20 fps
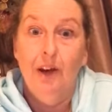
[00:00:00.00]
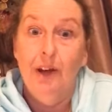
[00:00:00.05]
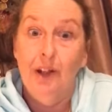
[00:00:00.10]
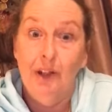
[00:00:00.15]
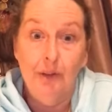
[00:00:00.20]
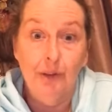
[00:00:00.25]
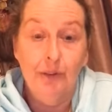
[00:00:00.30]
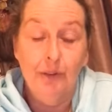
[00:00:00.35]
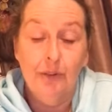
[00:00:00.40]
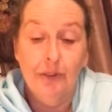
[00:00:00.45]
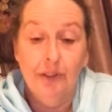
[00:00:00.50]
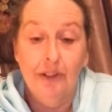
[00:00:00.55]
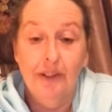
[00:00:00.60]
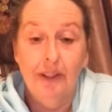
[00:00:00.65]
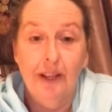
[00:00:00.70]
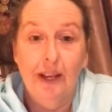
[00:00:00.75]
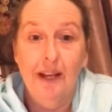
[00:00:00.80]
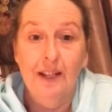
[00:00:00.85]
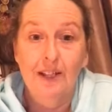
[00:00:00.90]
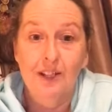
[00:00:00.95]
And other than
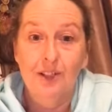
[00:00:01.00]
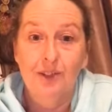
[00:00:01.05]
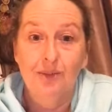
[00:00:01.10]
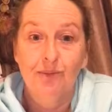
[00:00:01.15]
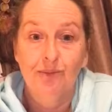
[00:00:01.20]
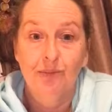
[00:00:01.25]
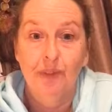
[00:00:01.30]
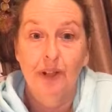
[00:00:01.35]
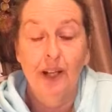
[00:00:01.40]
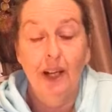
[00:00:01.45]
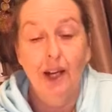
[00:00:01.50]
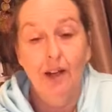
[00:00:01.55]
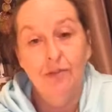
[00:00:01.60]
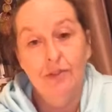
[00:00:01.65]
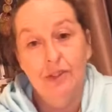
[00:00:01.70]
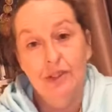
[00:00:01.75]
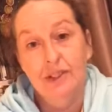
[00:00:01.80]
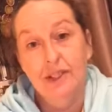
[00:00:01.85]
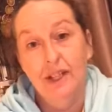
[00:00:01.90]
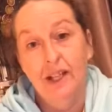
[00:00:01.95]
that, I have
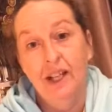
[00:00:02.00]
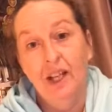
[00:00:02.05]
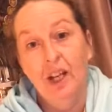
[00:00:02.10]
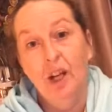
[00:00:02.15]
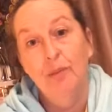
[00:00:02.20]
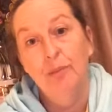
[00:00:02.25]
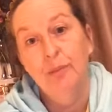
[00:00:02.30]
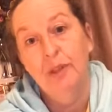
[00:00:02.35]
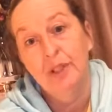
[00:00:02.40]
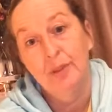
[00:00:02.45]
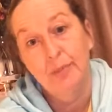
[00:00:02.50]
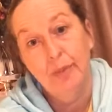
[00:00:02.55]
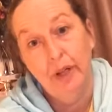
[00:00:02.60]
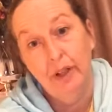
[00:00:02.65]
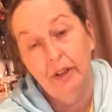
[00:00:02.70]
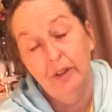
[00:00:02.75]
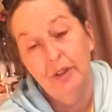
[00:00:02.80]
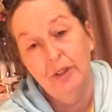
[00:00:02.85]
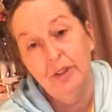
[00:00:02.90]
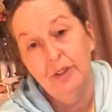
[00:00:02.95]
to say I'm
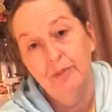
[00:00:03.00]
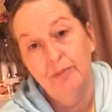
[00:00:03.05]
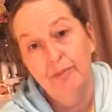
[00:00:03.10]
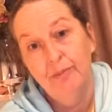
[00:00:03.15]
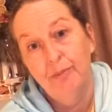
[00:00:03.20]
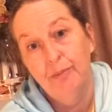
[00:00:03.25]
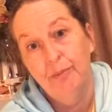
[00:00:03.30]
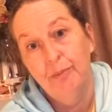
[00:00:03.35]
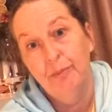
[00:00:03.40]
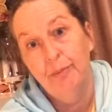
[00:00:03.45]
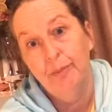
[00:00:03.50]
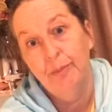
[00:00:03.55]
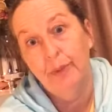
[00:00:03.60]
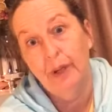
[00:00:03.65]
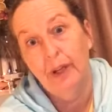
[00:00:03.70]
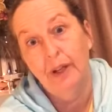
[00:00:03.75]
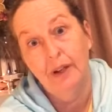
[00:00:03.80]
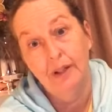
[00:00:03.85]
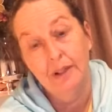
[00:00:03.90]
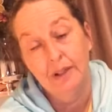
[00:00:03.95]
inspired
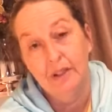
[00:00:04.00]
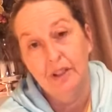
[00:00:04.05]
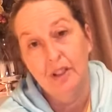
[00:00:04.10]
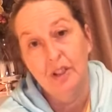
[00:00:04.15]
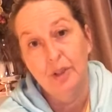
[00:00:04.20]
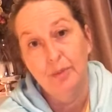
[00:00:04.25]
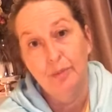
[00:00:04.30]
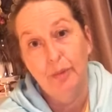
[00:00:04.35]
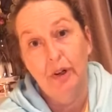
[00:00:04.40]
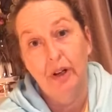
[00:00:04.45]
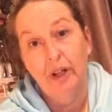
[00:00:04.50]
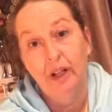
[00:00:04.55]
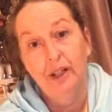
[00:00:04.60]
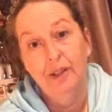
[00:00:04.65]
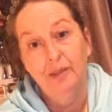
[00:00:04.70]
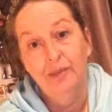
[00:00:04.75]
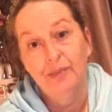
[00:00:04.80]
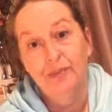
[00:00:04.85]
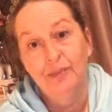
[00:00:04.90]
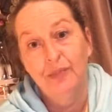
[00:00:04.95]
by Constance Spry
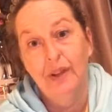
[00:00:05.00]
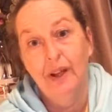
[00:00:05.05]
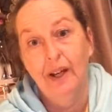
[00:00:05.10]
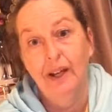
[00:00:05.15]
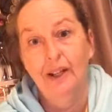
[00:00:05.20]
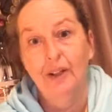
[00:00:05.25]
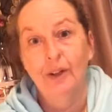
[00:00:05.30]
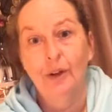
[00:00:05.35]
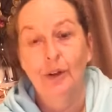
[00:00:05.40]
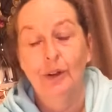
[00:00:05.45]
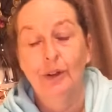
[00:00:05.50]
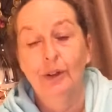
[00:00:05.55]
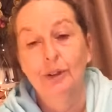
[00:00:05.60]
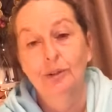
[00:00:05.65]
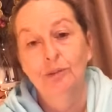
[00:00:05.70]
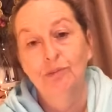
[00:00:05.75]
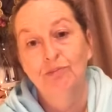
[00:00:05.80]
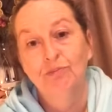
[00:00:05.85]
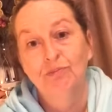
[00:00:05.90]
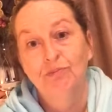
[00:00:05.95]
and
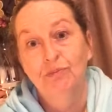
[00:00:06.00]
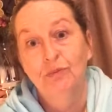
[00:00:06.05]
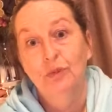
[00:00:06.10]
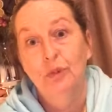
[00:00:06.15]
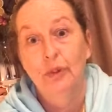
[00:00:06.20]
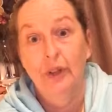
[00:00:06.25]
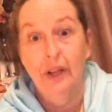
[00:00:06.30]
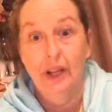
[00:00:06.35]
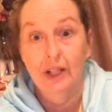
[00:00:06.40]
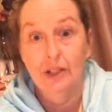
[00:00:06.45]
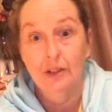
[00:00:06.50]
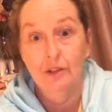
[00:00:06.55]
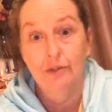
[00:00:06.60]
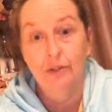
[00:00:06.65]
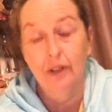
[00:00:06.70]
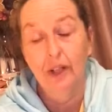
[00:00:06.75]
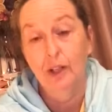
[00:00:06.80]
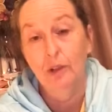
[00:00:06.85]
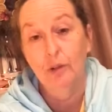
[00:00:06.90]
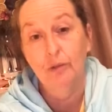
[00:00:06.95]
her creative
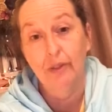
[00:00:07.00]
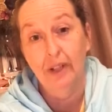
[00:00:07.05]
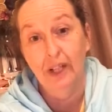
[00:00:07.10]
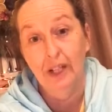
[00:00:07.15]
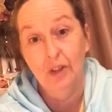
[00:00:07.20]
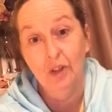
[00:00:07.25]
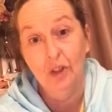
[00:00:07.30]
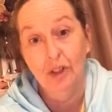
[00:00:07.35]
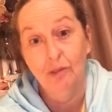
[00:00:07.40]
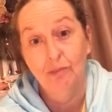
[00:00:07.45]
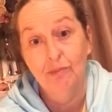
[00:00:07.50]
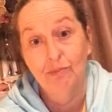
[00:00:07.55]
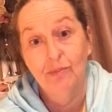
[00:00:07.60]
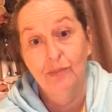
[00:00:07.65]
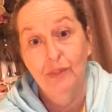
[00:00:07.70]
innovation.